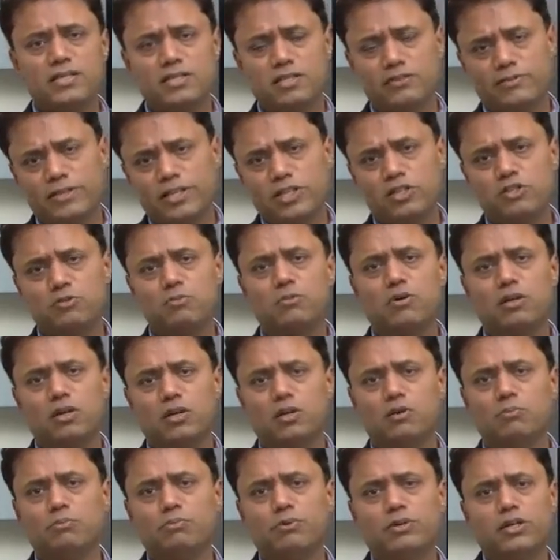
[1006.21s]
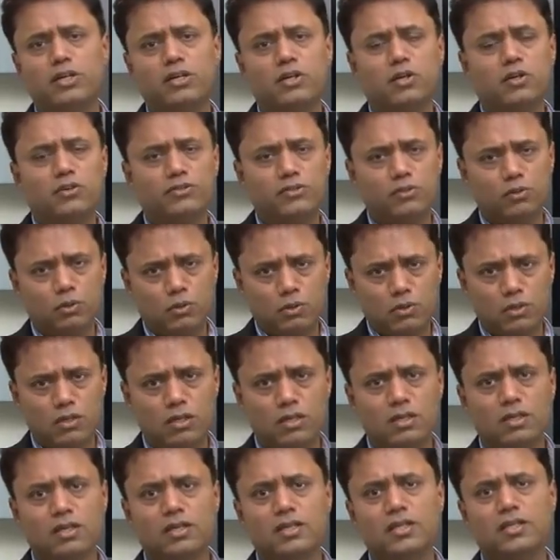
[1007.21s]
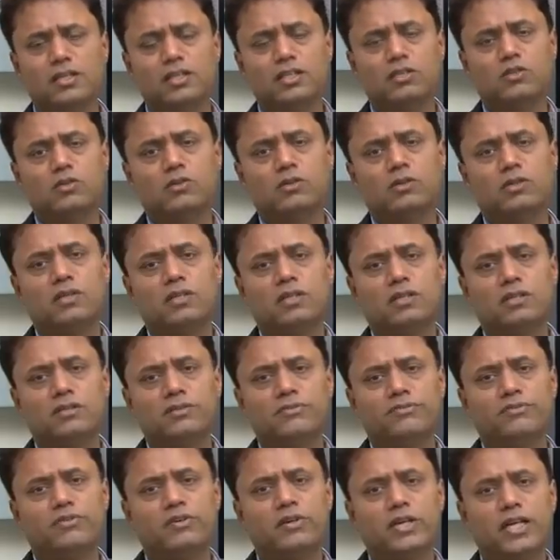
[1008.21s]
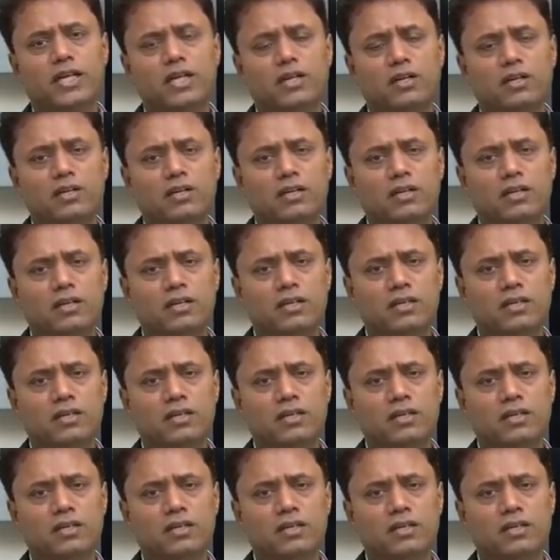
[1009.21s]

is a very small component of the overall foreign